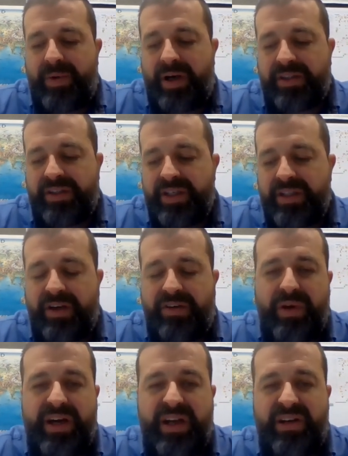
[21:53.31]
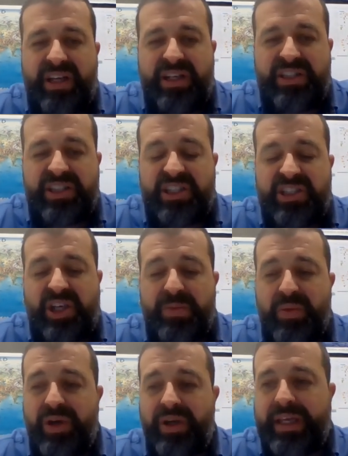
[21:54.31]
part of the software, it
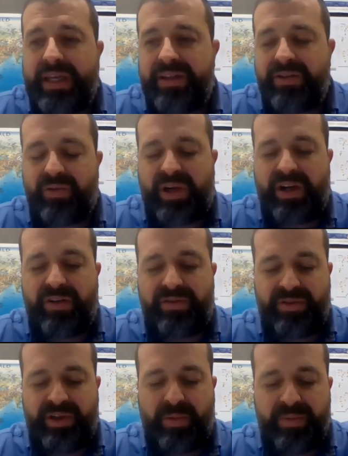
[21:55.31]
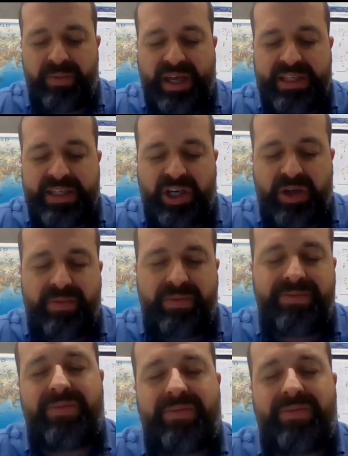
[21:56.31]
stops working, and quite often the updates come